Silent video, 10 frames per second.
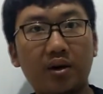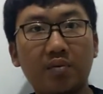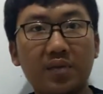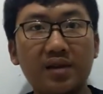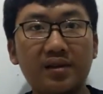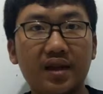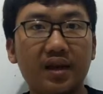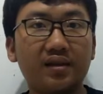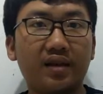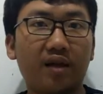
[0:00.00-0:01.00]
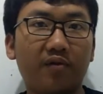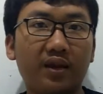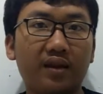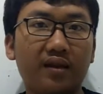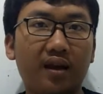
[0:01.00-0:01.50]
the mistakes that
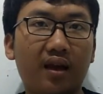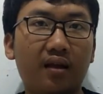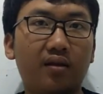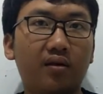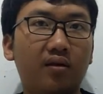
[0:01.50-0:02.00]
we tend